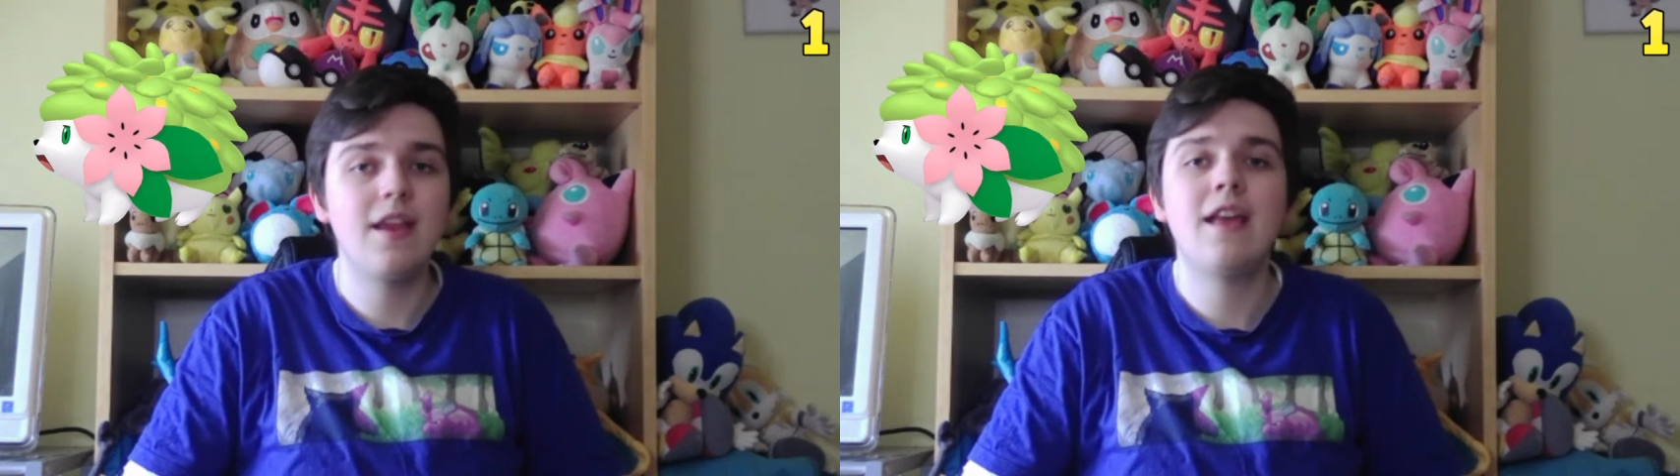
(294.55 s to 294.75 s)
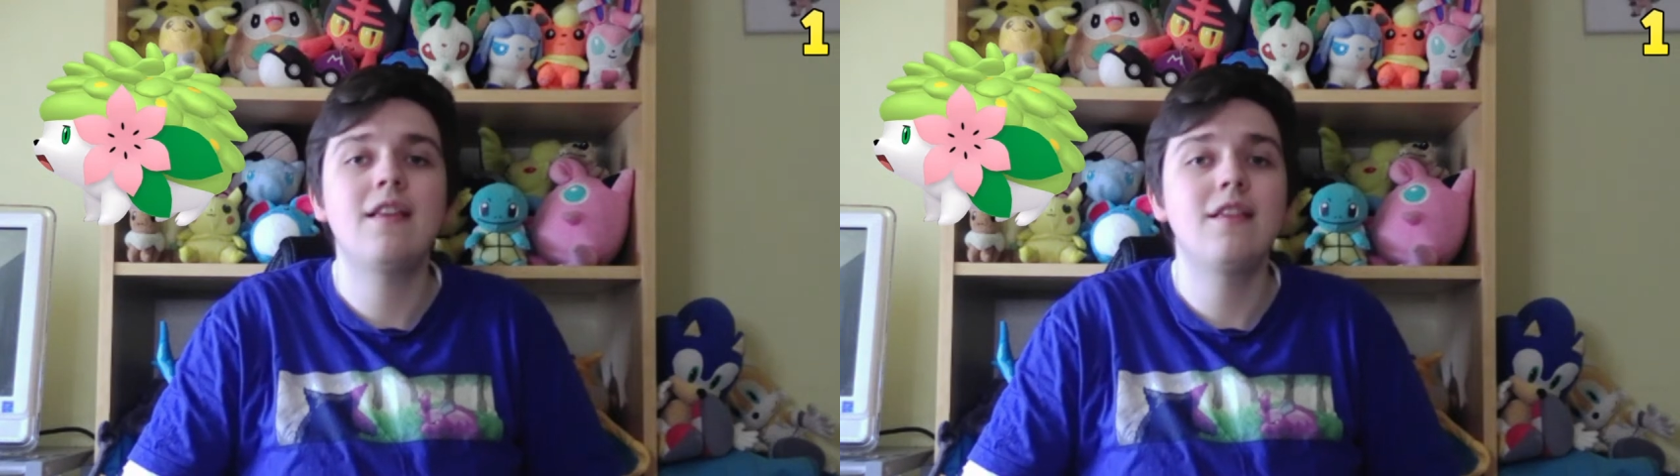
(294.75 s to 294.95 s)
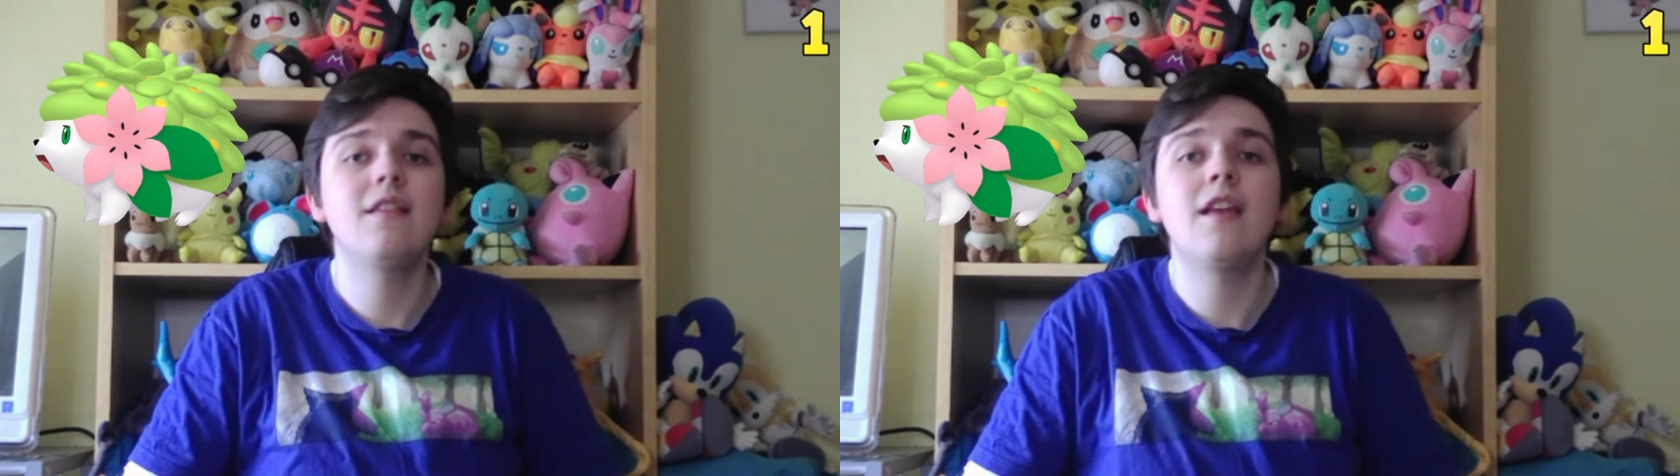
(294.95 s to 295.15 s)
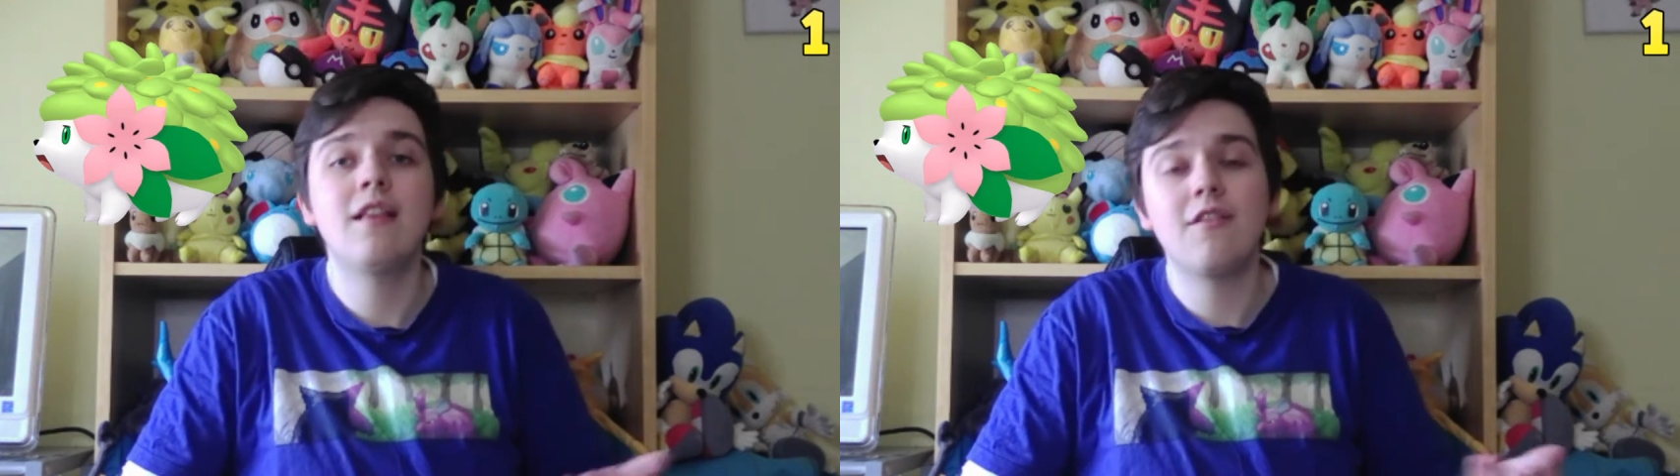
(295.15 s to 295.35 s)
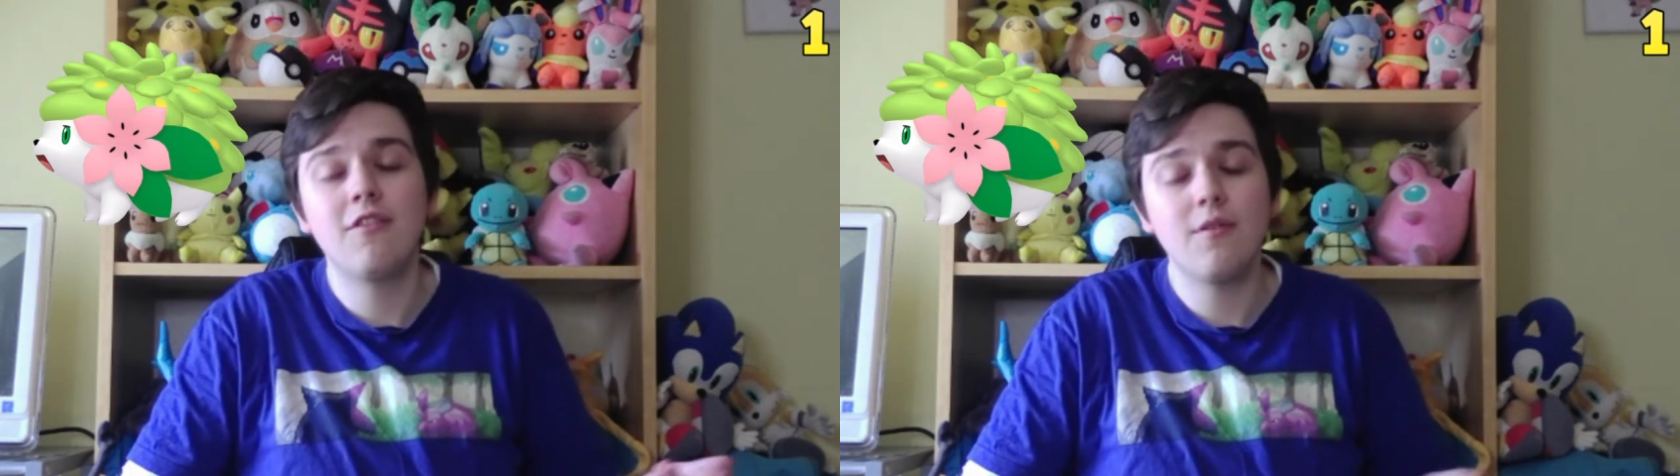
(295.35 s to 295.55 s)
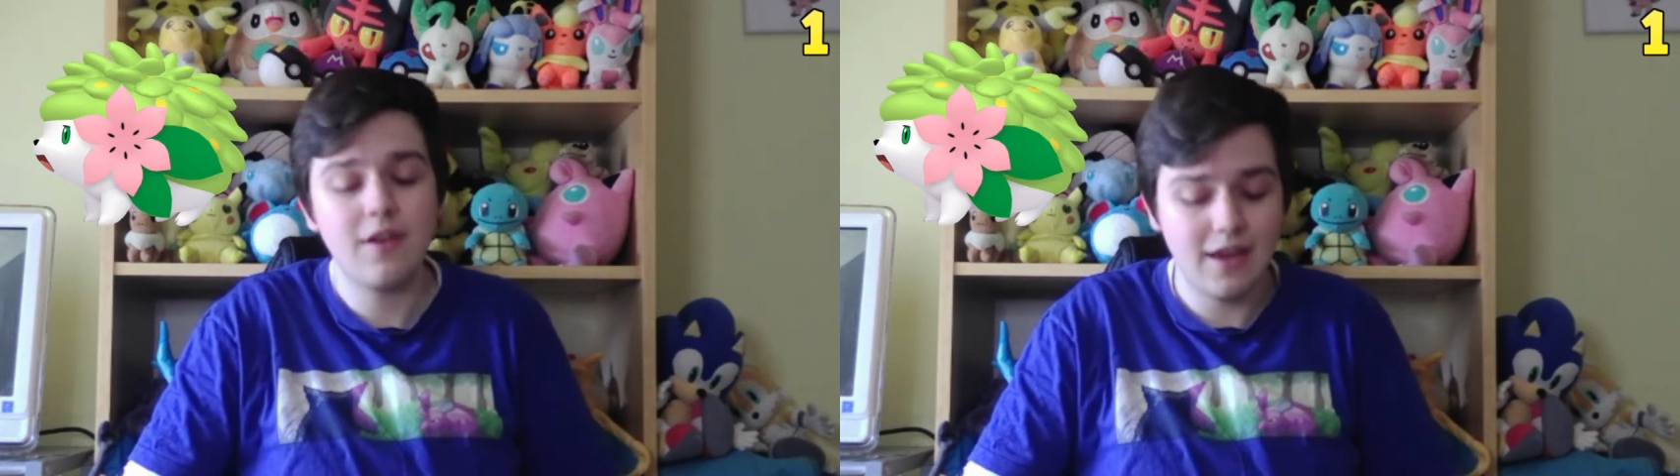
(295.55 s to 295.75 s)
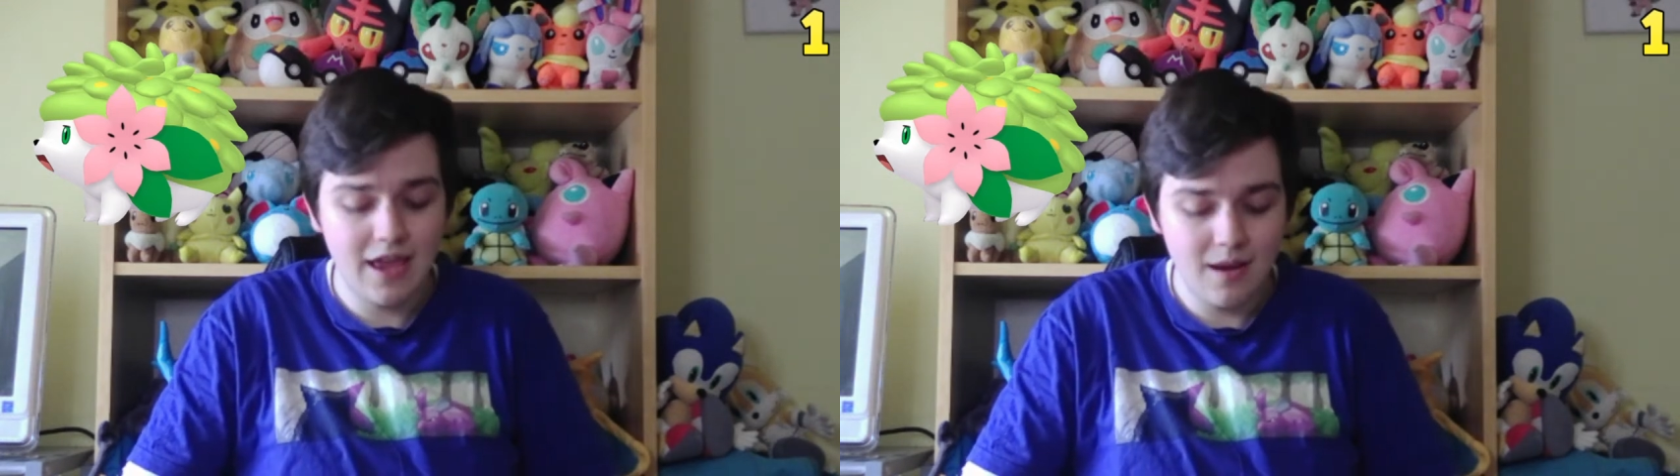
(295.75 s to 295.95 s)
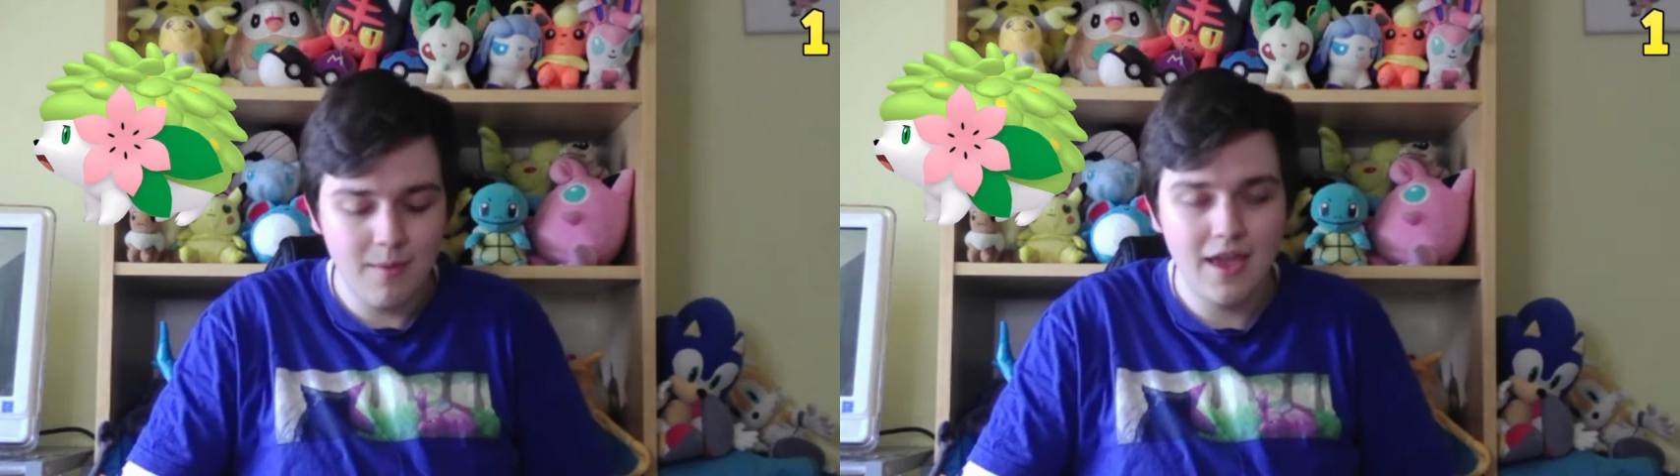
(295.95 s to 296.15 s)
as it's shown in the
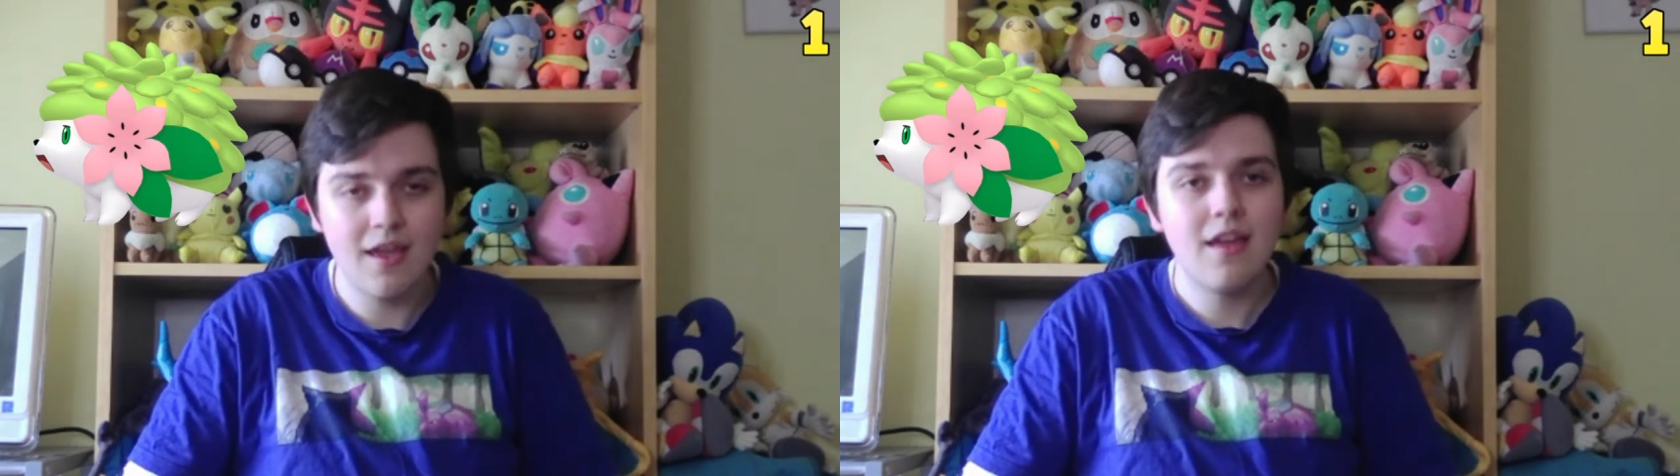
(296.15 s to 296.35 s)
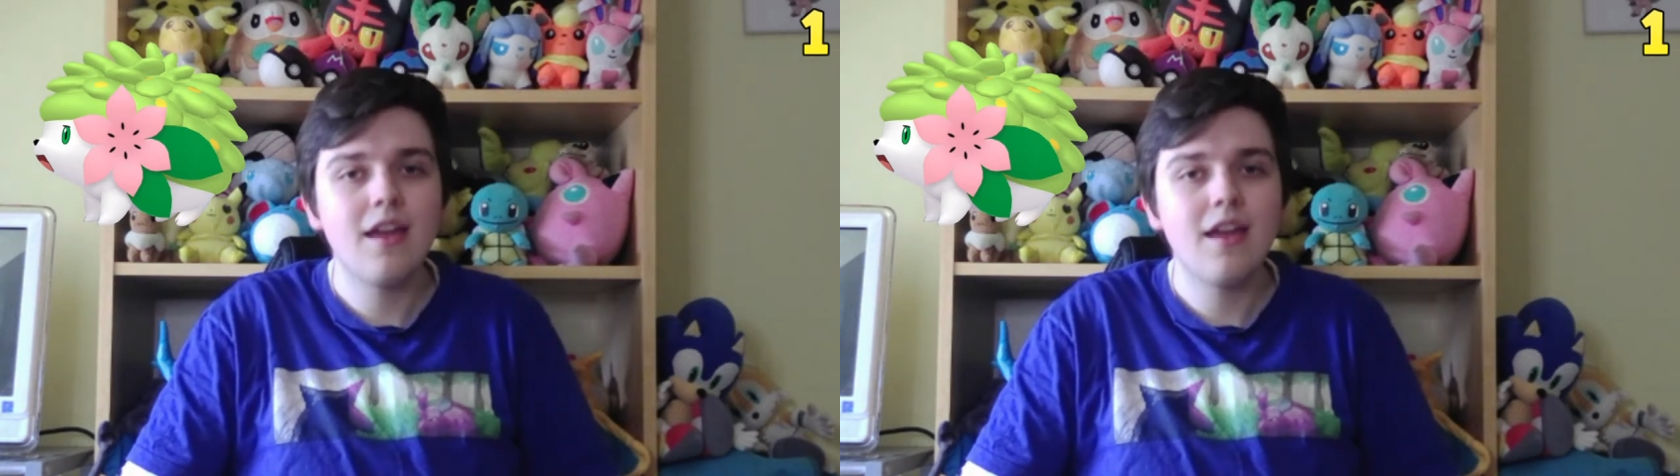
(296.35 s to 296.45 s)
anime,